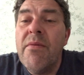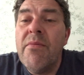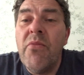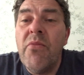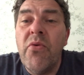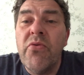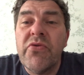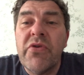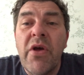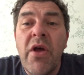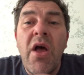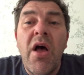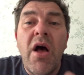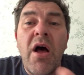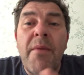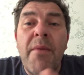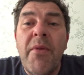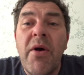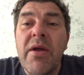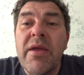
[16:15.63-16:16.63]

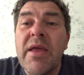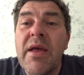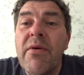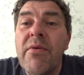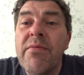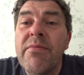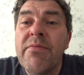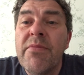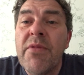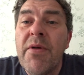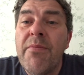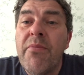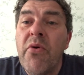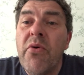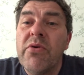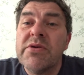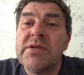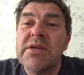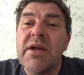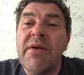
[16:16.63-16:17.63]
I might get the
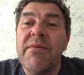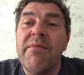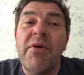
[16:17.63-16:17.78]
books together.